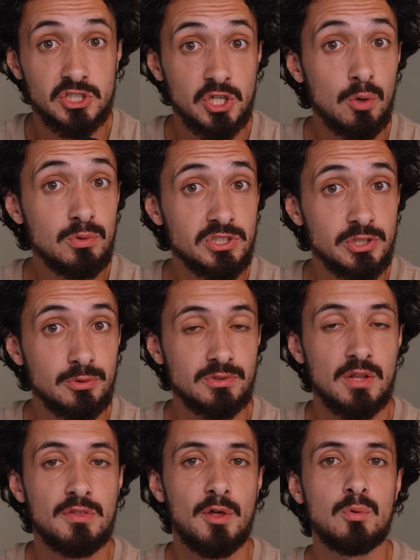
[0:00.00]
shows you
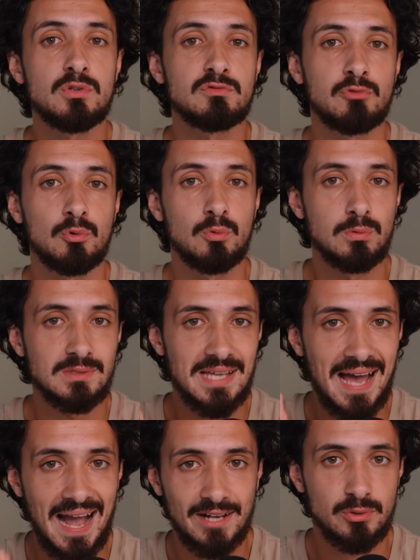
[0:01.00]
that those rules
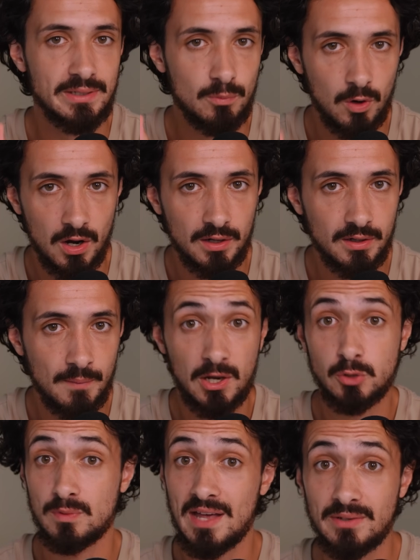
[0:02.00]
actually work.
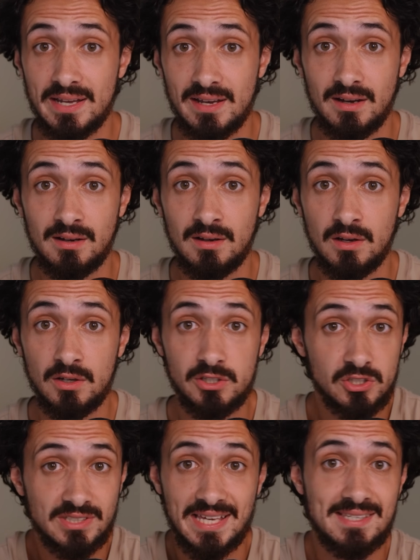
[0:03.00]
Because without data, you're
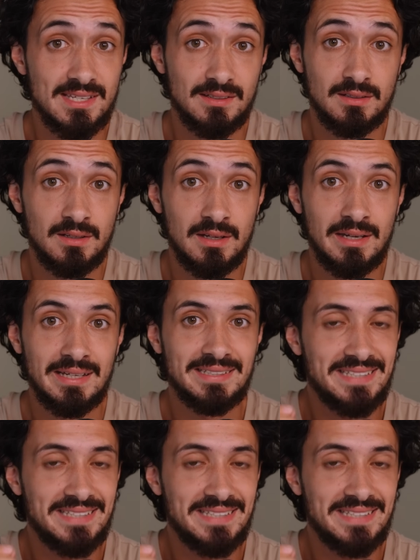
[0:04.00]
just guessing.